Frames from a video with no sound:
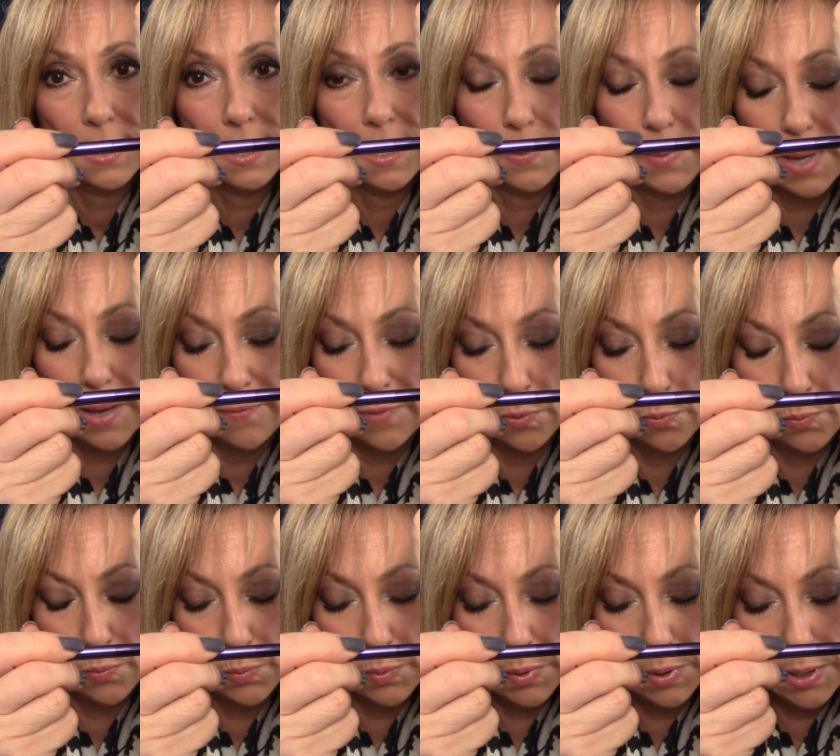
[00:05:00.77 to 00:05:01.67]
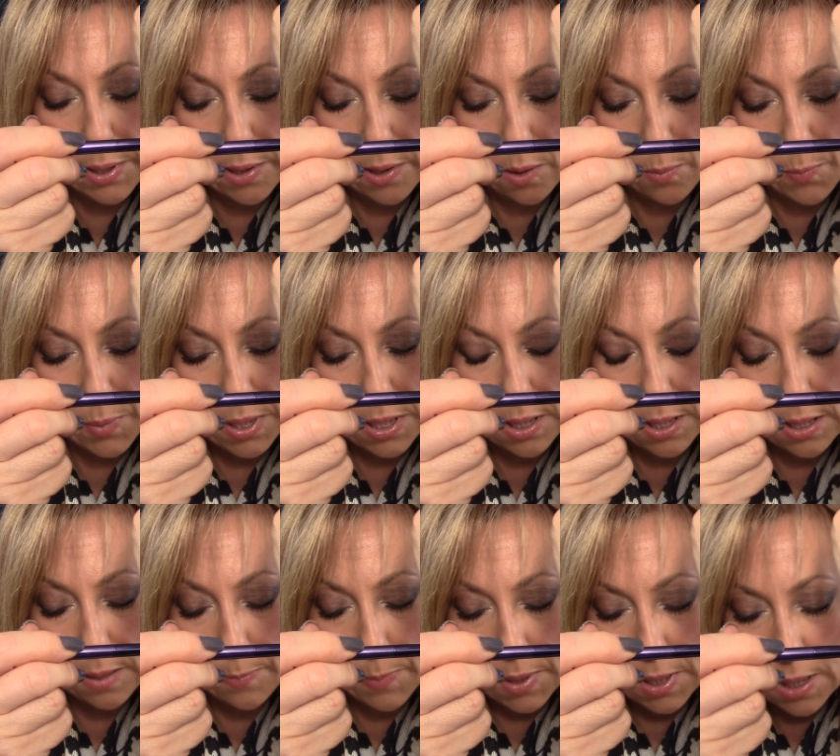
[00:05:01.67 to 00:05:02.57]
Then we have a real
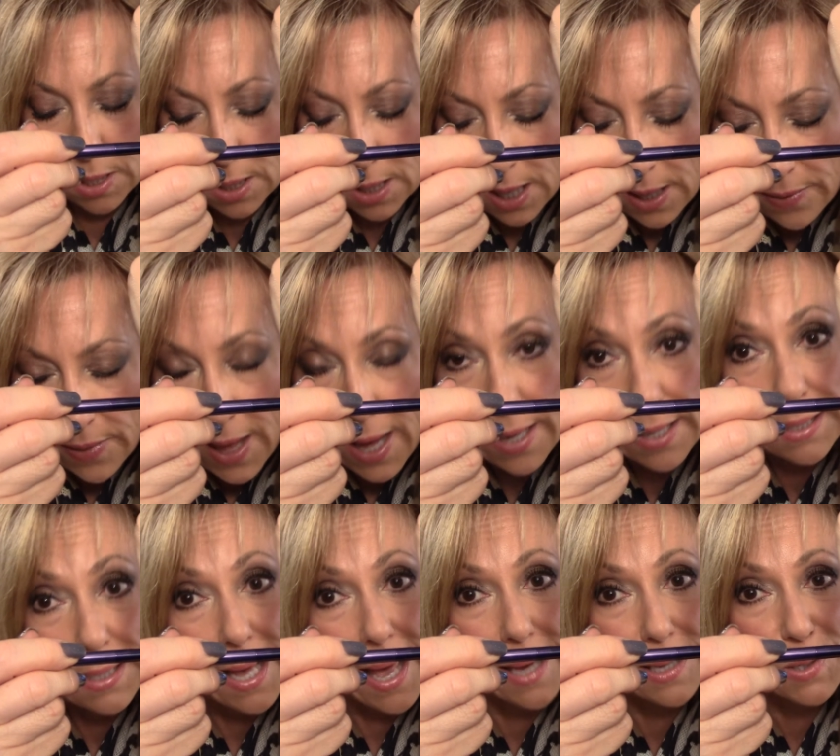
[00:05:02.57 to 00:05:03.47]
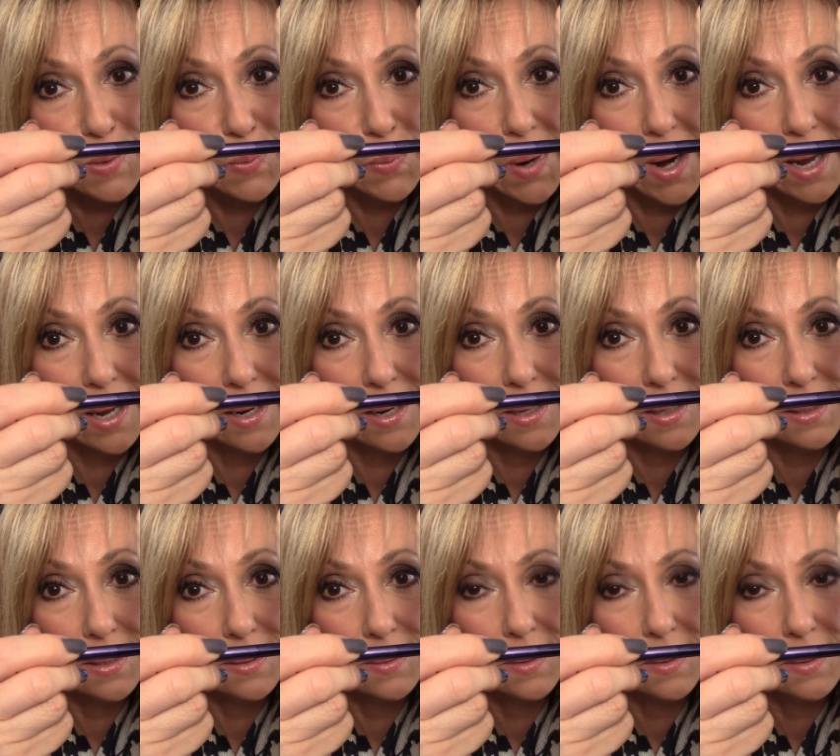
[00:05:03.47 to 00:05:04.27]
pinky pink, and that is X-rated.